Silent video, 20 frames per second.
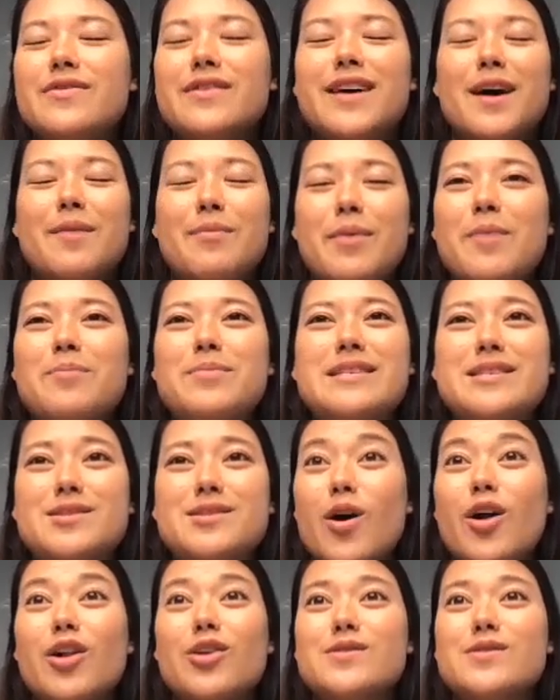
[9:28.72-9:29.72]
a puppy
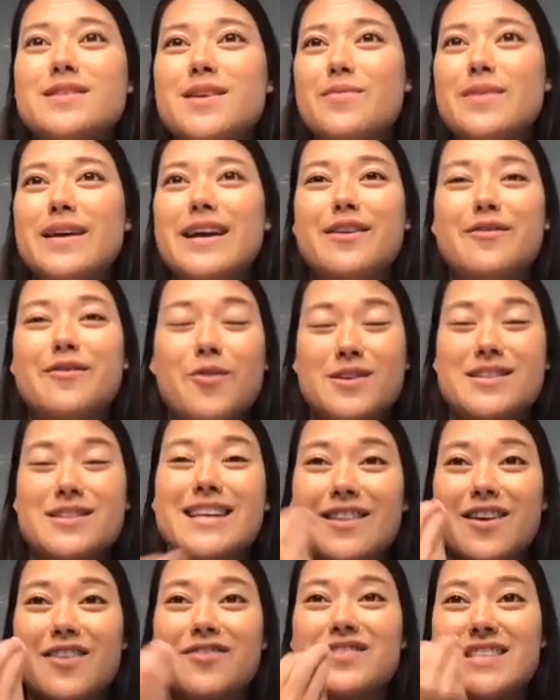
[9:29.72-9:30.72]
swallows something, and of course they
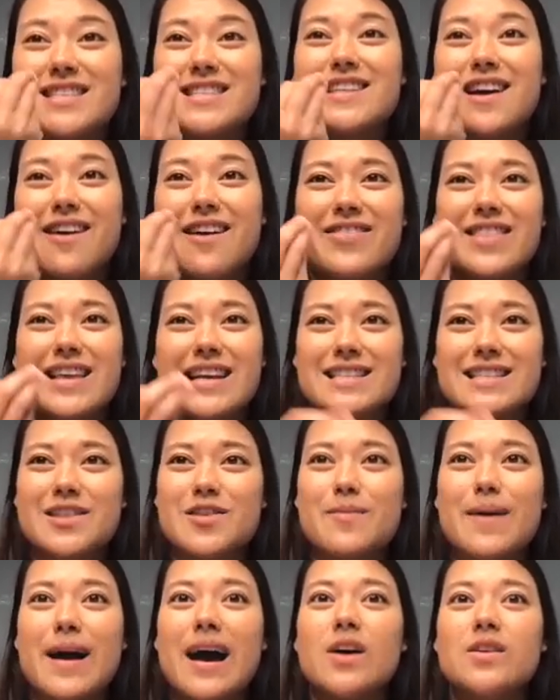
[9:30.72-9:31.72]
love to stuff things in
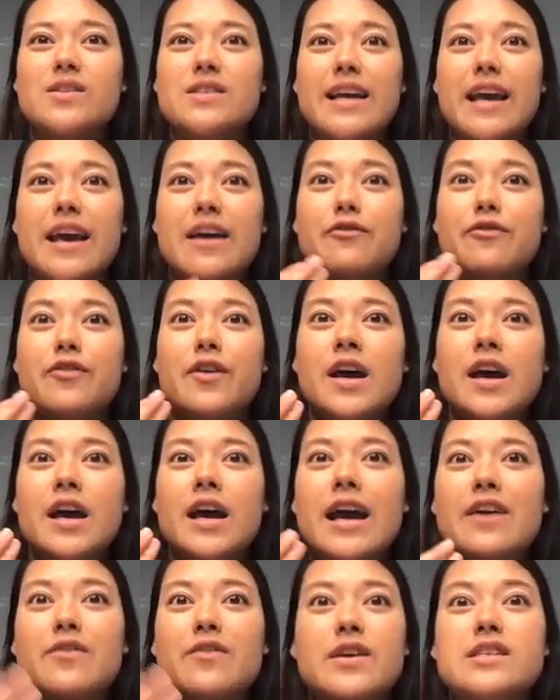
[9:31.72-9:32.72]
their mouths, like
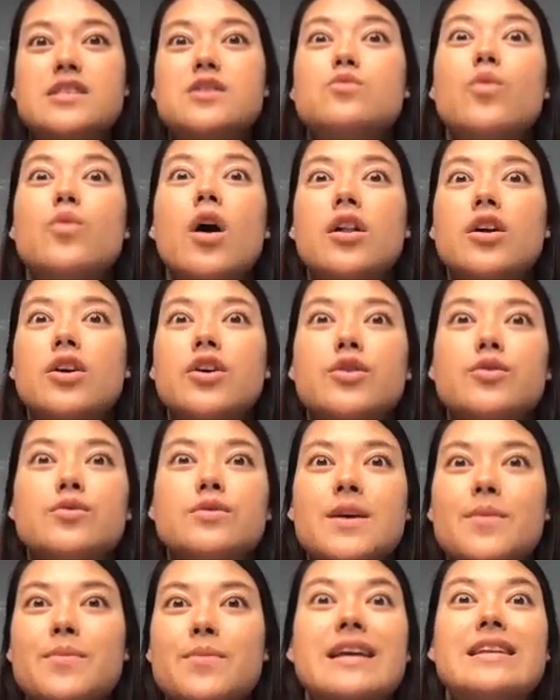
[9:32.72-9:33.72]
if they swallow
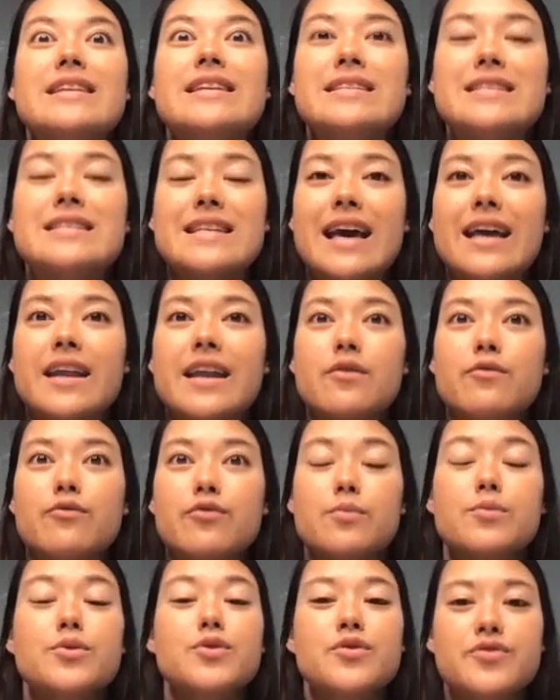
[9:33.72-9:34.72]
something and need to get it
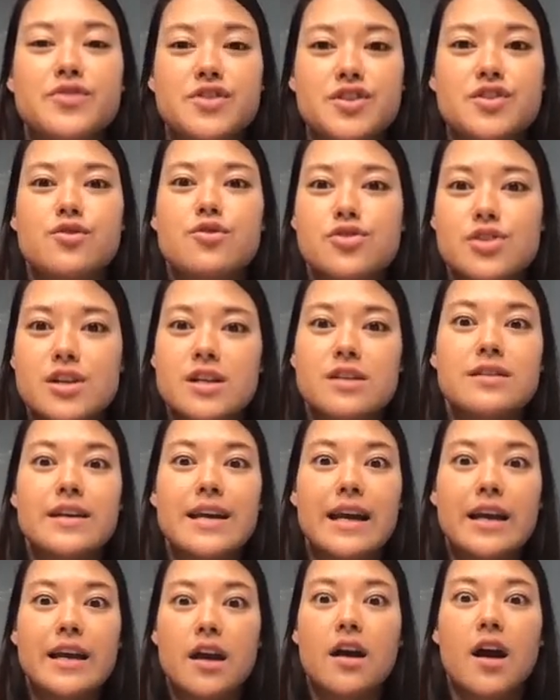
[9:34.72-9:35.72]
removed surgically,
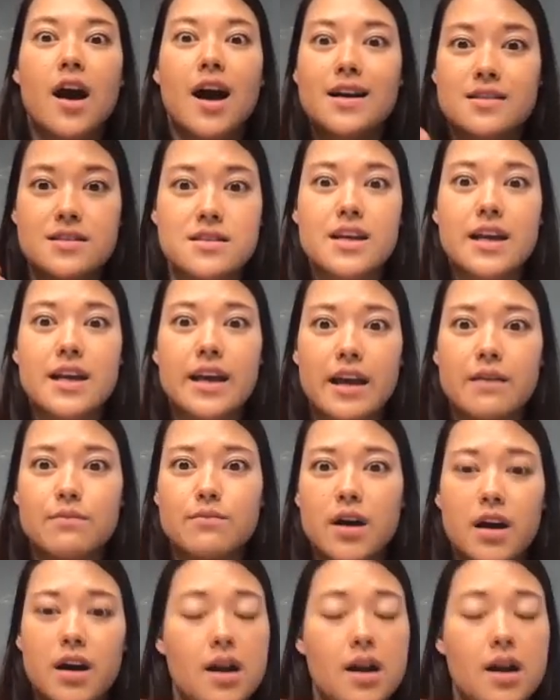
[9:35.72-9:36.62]
it could cost like a